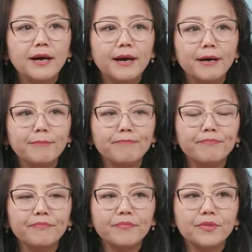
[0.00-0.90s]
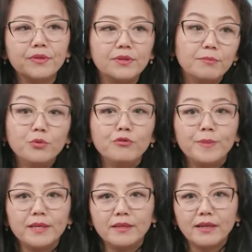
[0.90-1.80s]
The
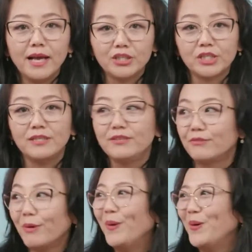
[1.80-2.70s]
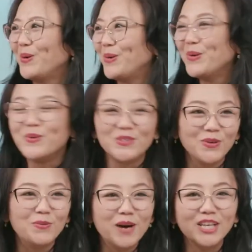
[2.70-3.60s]
movement actually grew
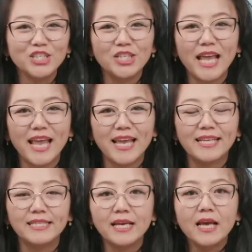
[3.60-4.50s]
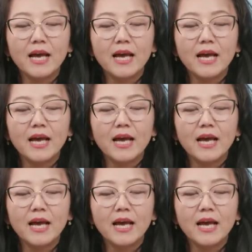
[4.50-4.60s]
so much, and